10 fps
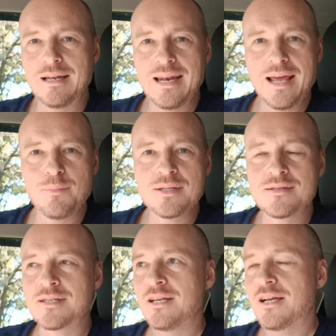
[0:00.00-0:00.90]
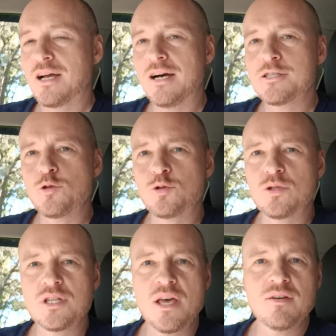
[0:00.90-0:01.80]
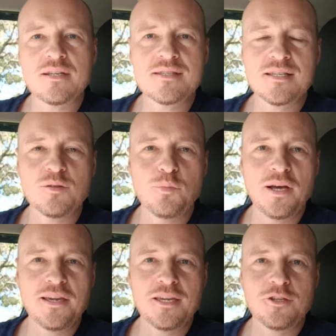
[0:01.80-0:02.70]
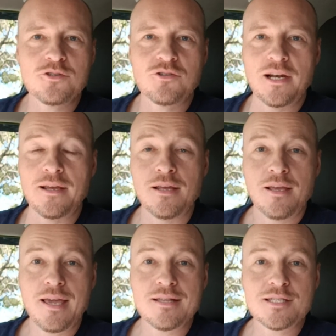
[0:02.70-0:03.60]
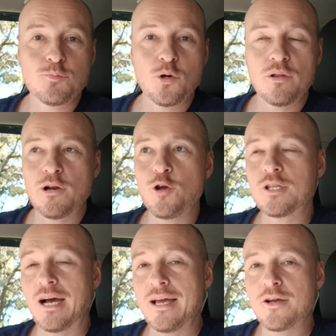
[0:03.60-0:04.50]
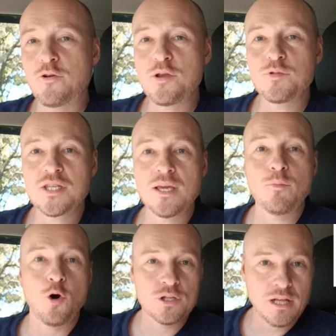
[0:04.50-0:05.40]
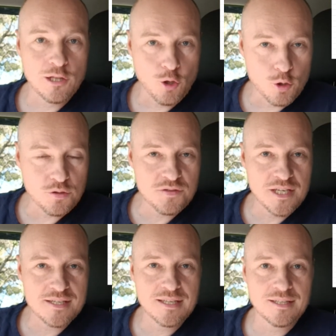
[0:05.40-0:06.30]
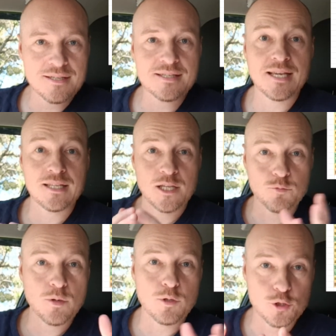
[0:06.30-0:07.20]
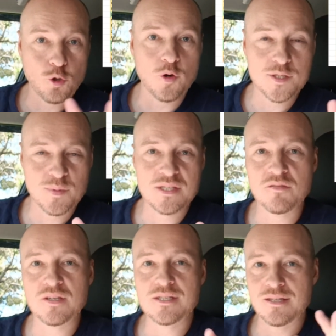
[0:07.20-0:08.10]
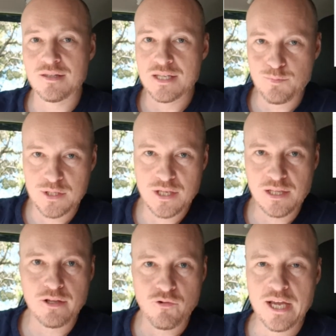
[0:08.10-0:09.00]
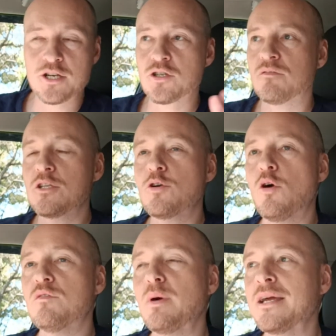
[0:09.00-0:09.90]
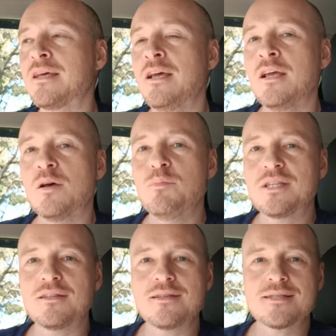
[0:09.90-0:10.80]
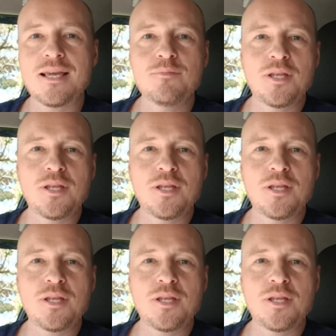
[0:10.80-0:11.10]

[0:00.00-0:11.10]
lemons, cars you should never consider buying in Australia. And spoiler alert, I agree with him on a lot of things that he said, and we will talk specifics in this particular reaction video of mine. But at the same